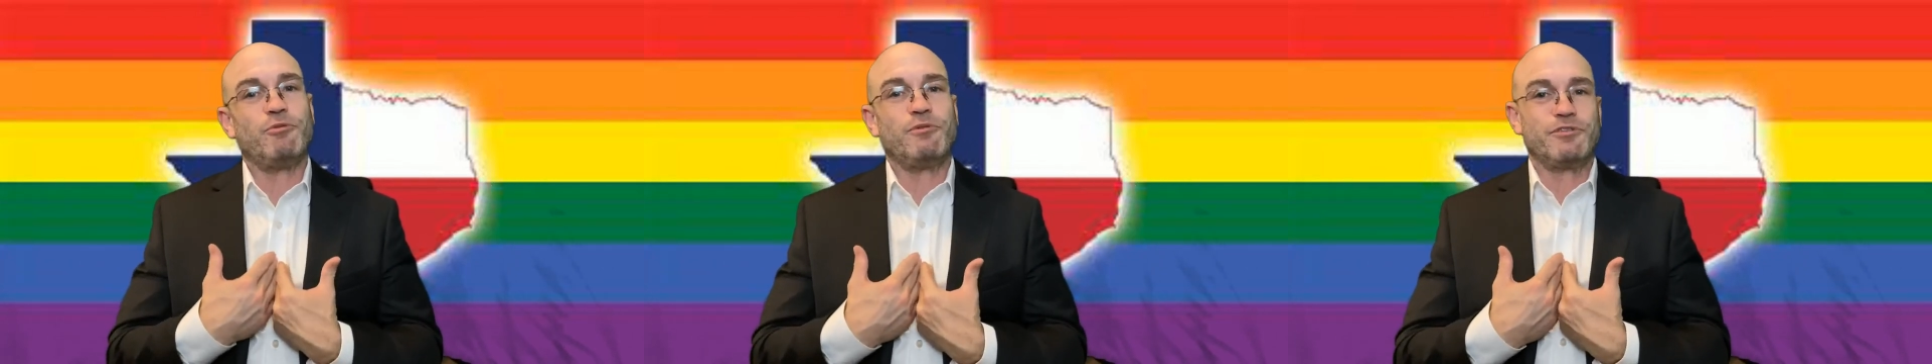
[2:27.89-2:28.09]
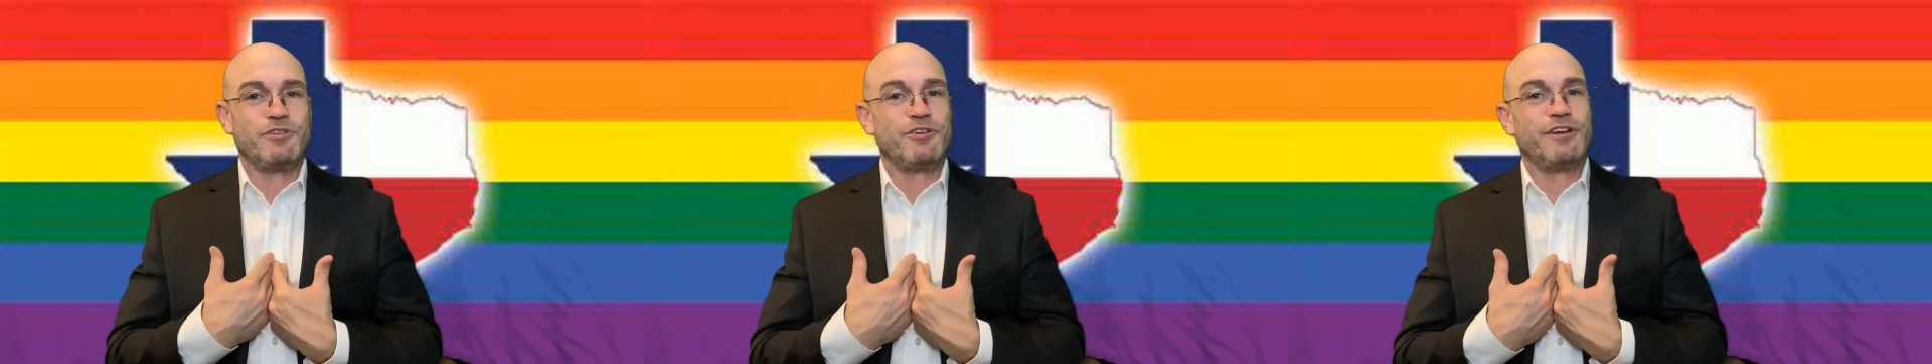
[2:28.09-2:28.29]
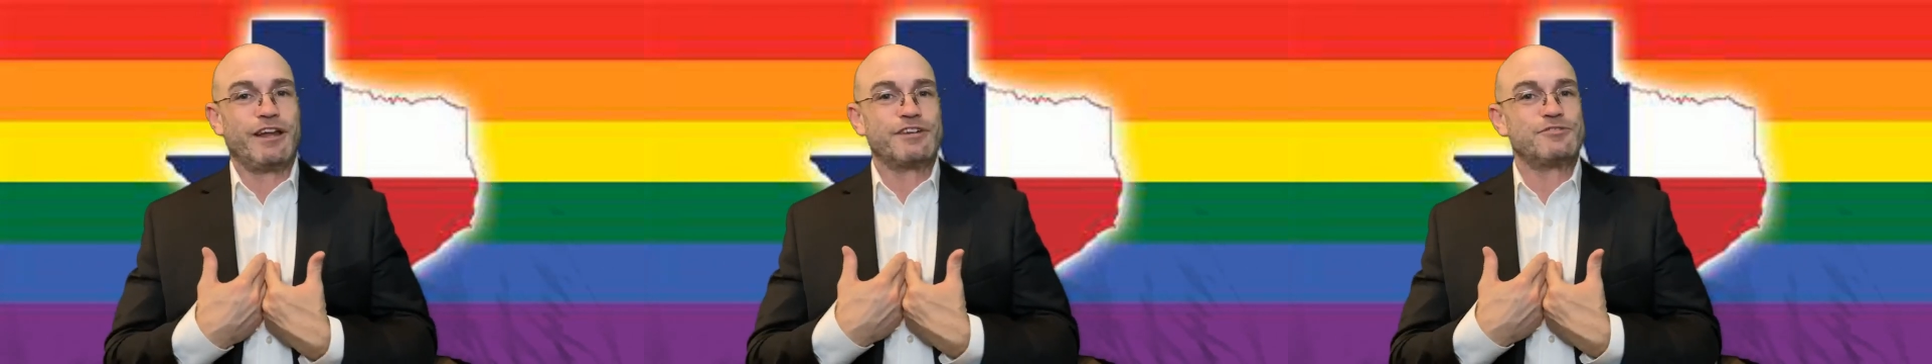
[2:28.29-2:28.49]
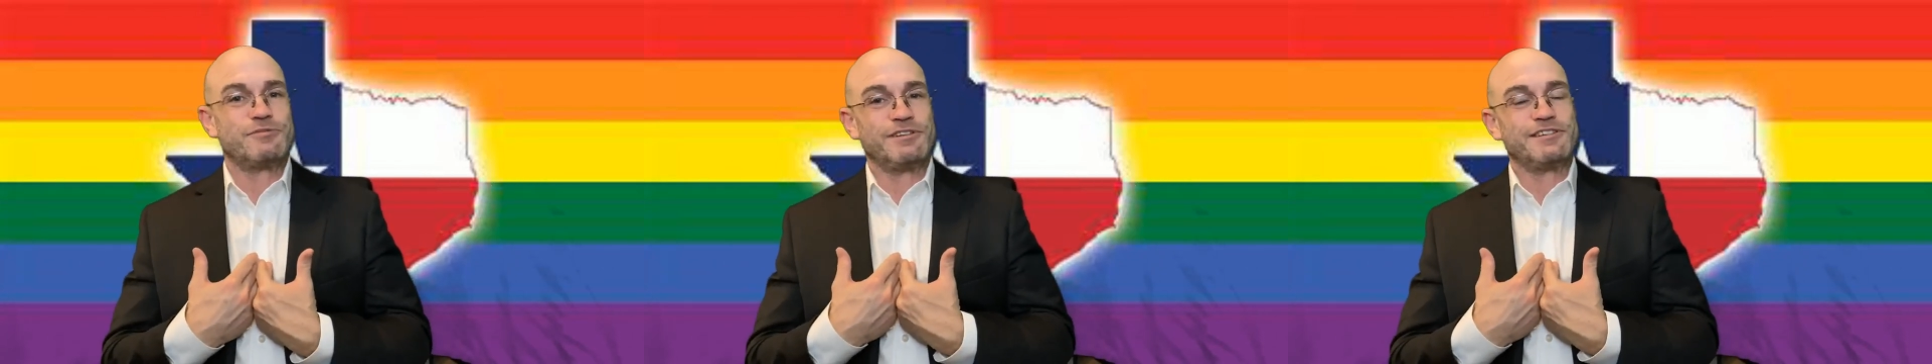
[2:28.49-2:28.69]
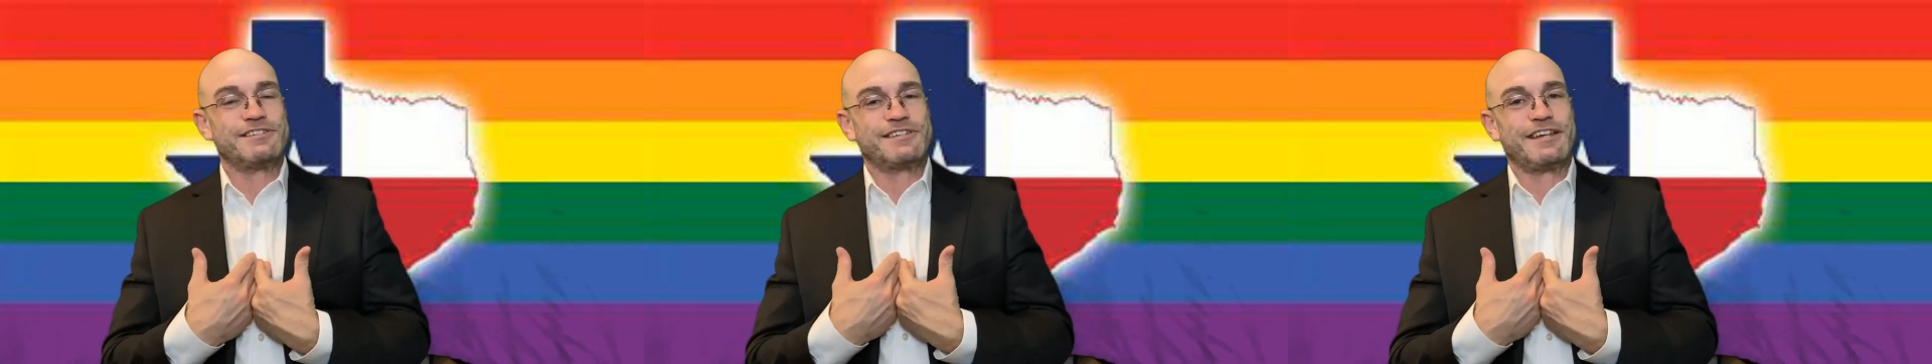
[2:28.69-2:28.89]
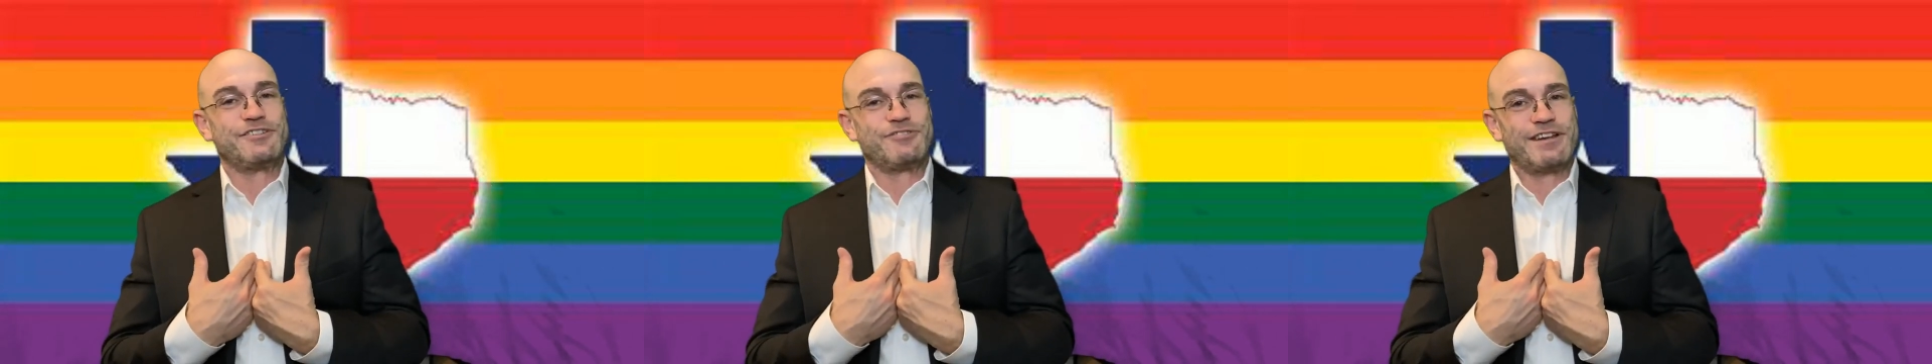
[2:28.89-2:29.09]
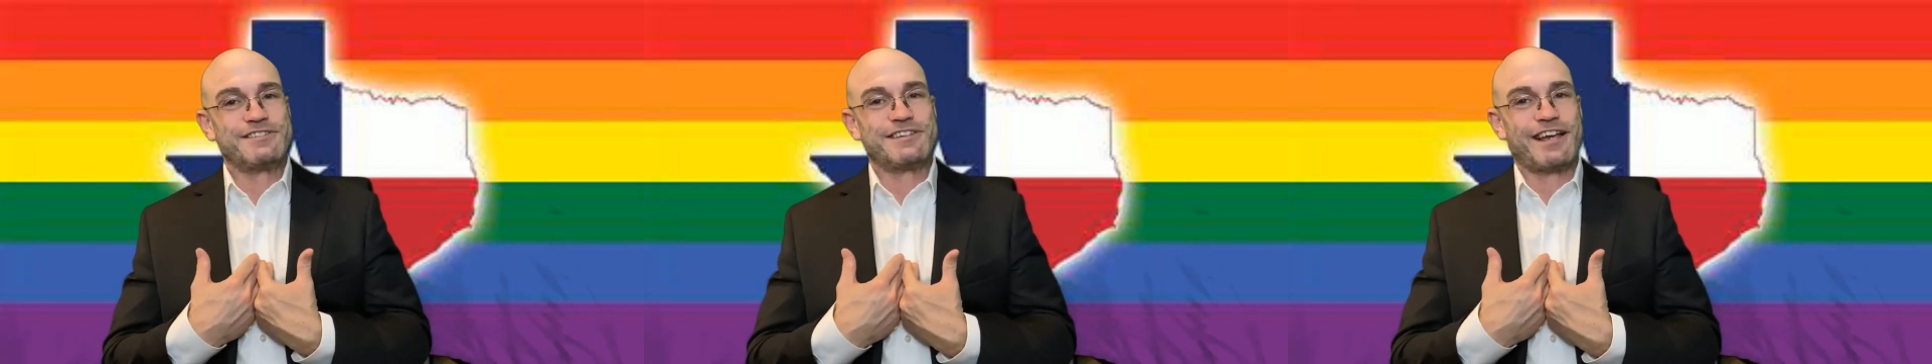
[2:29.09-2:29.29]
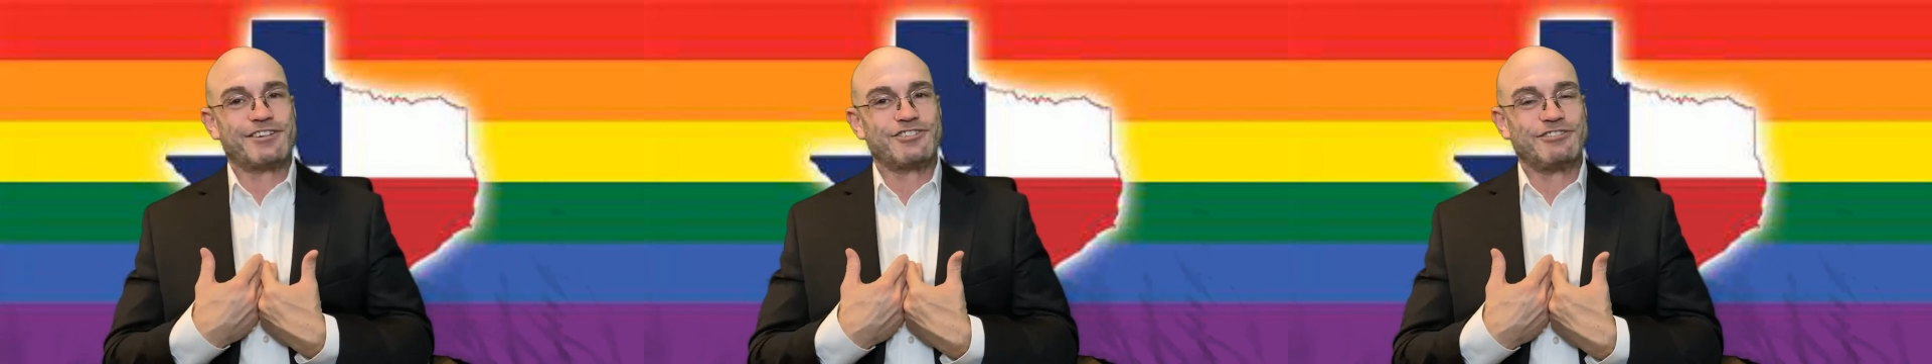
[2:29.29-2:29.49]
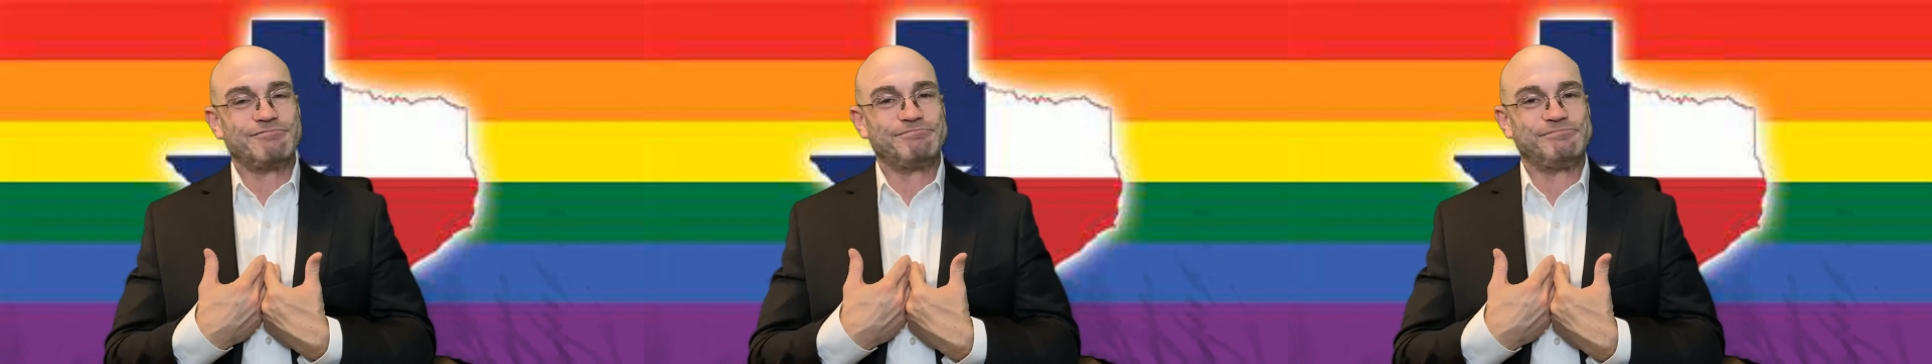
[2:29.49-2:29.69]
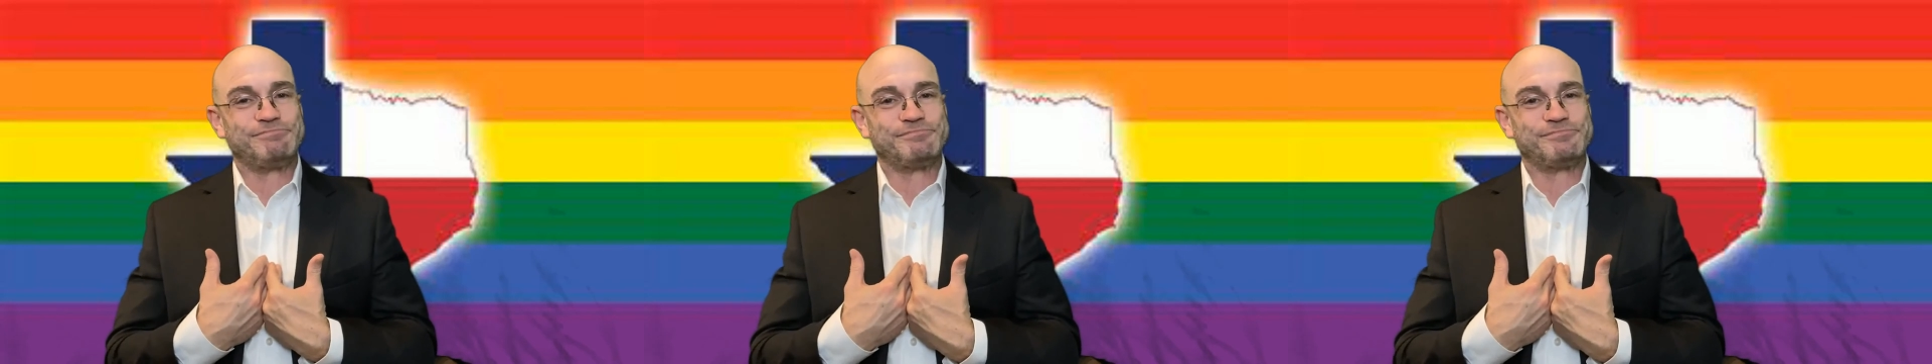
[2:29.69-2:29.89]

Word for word: with your next real estate transaction.